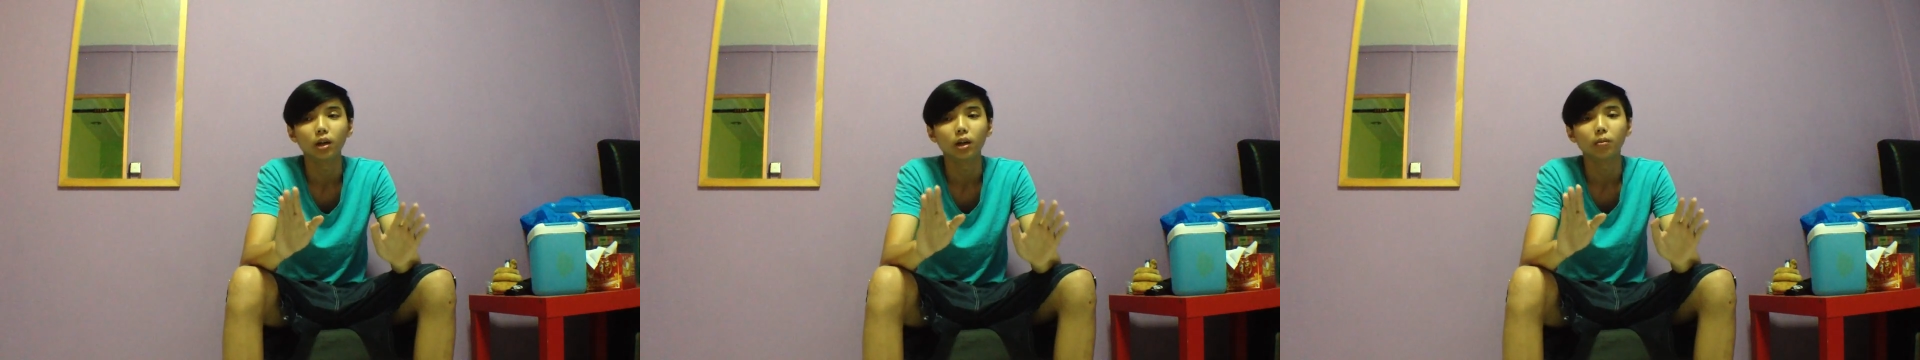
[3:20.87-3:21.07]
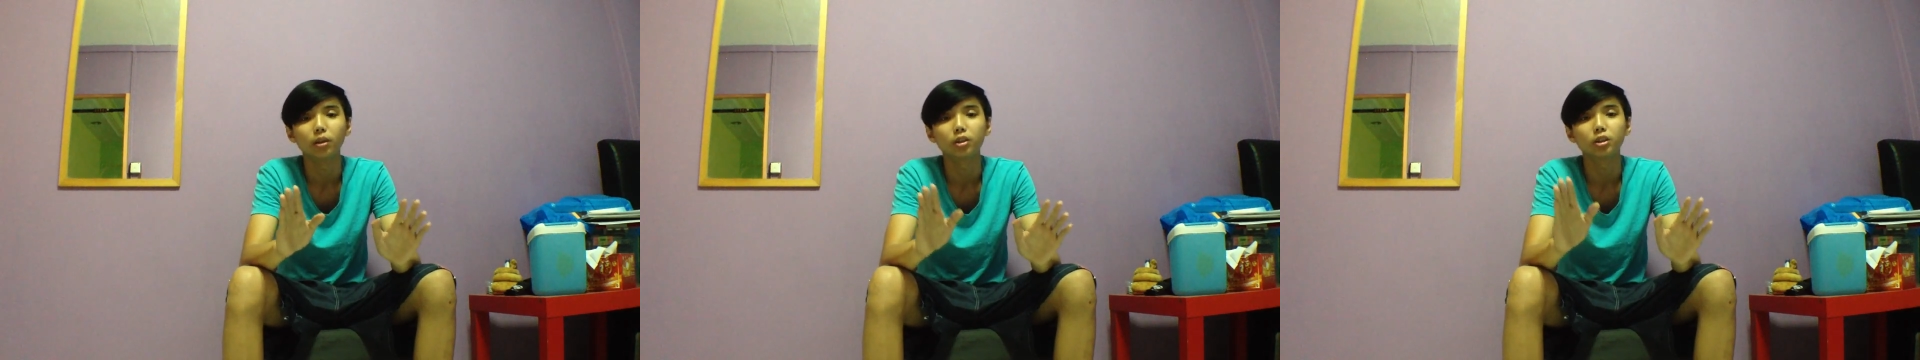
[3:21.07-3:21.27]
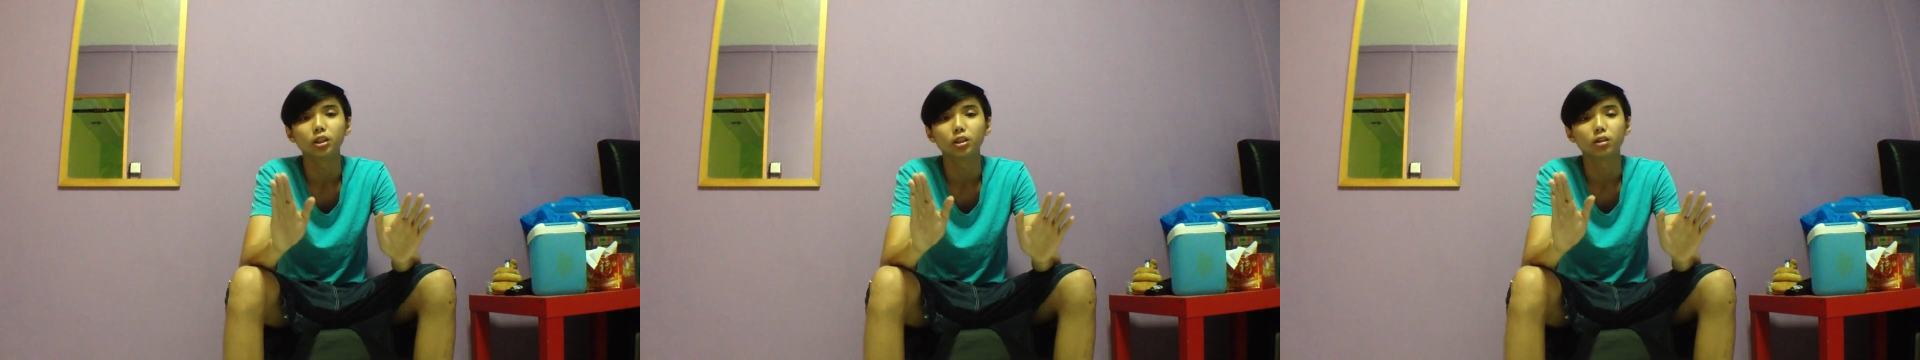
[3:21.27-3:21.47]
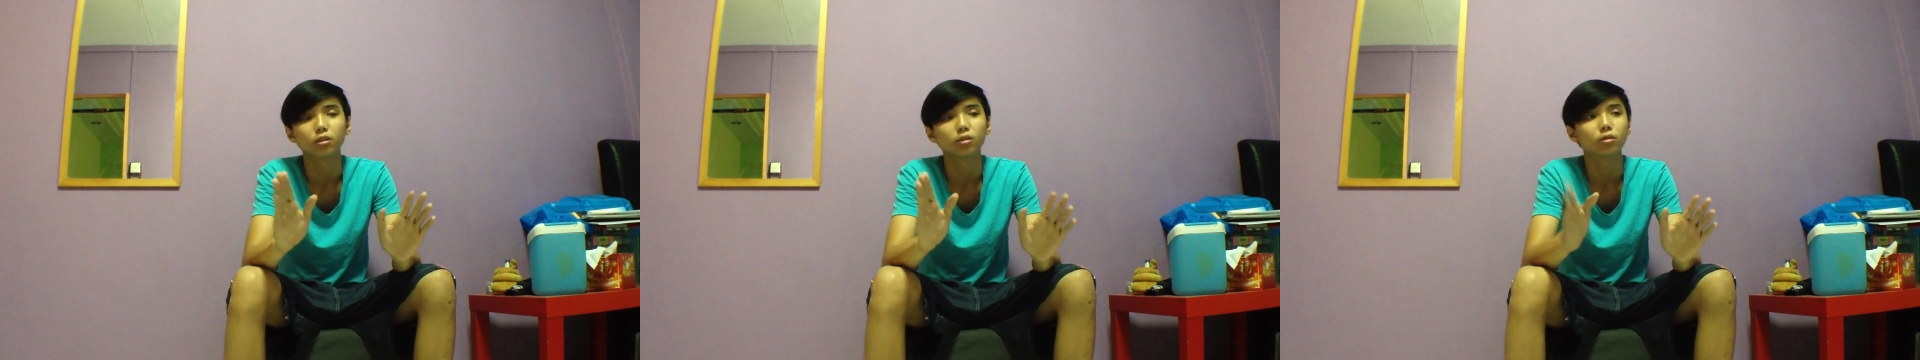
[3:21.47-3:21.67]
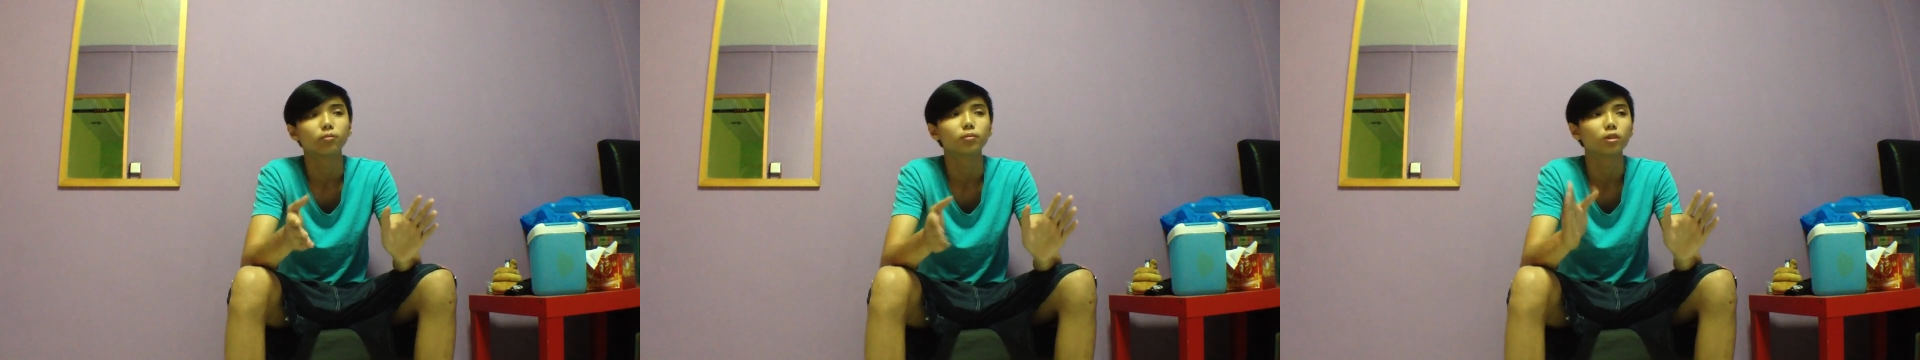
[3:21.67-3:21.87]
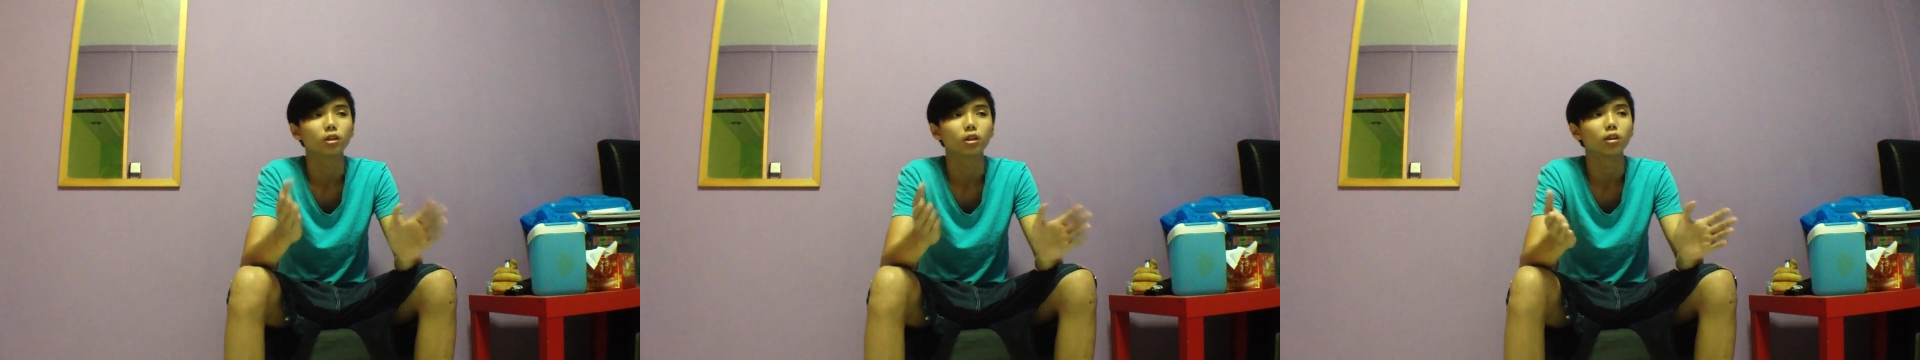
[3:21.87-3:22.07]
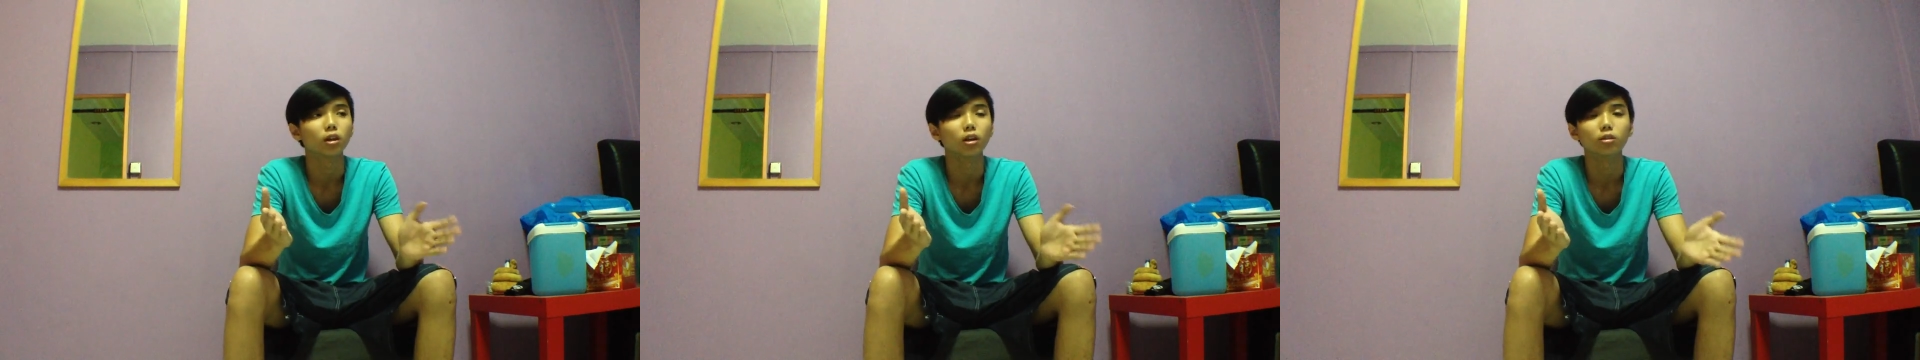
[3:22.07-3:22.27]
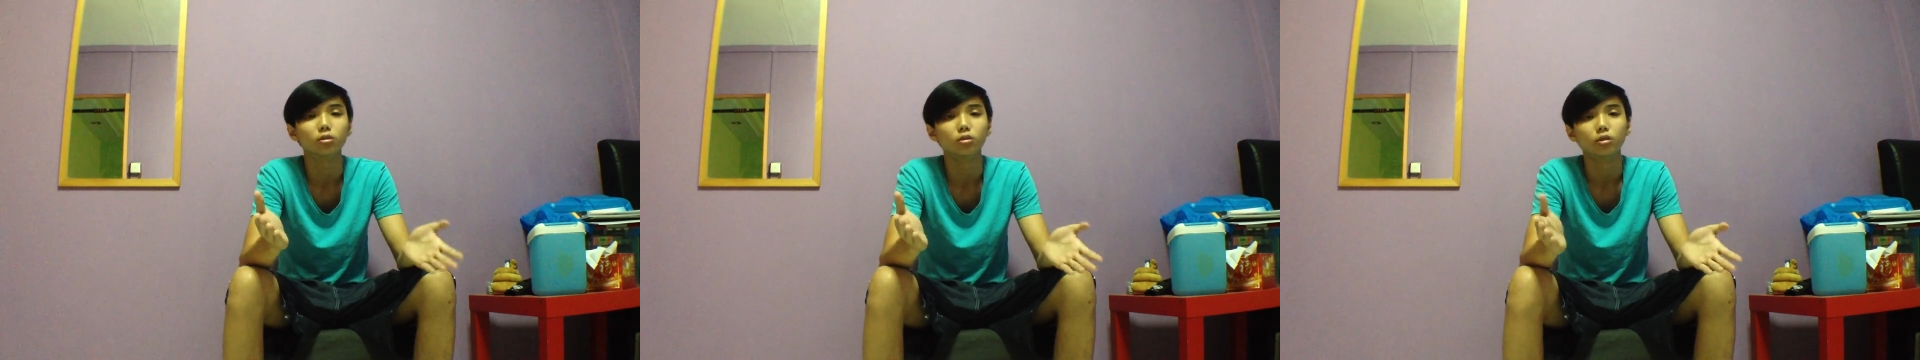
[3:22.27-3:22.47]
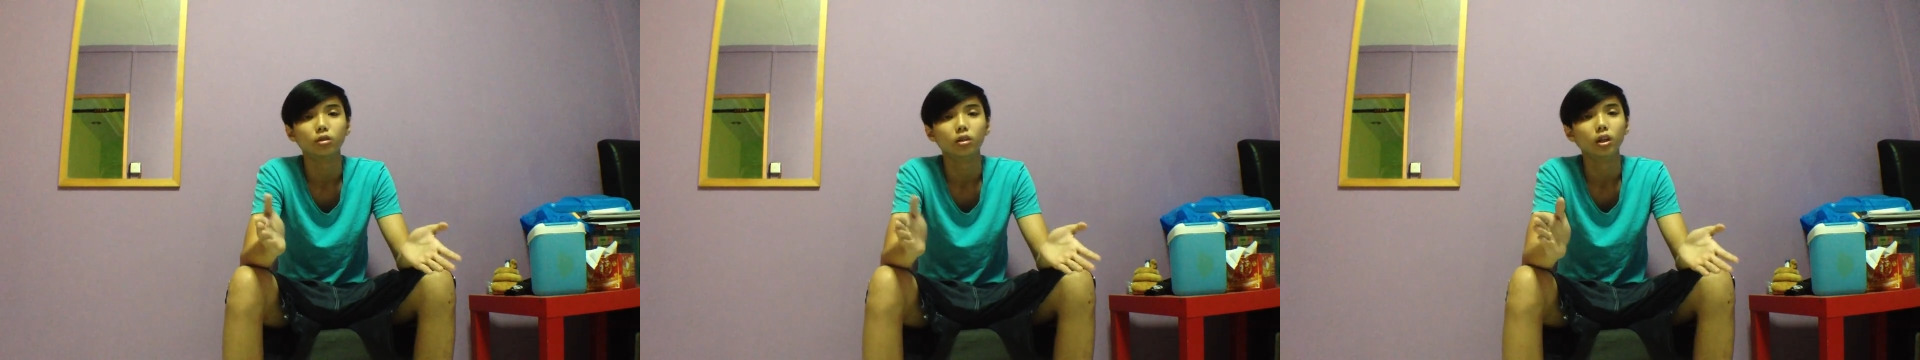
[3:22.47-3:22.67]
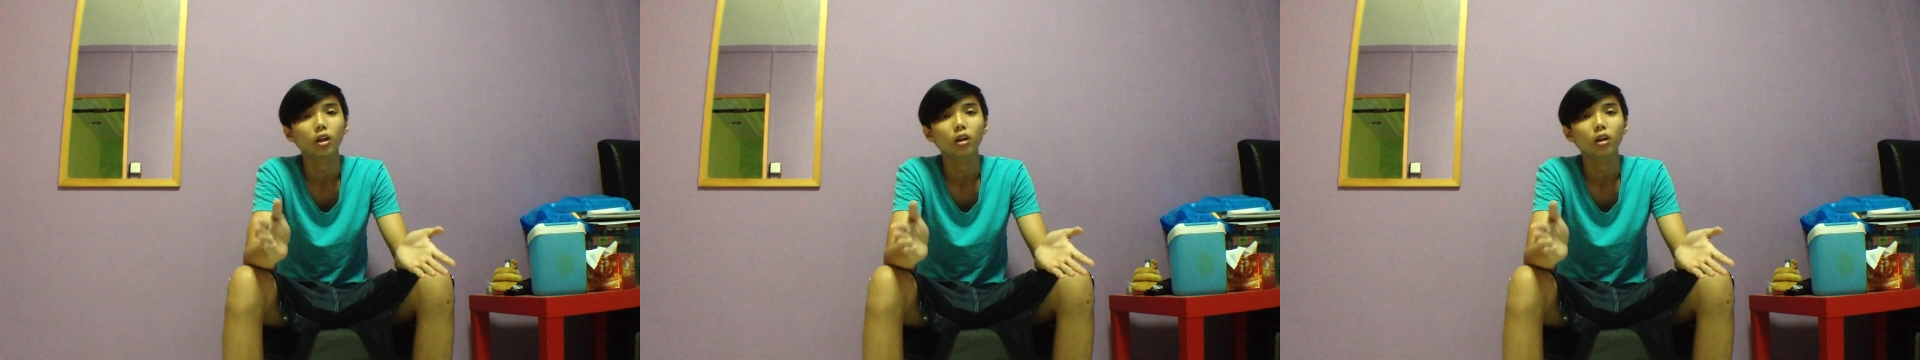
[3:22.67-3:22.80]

I'm actually, you know,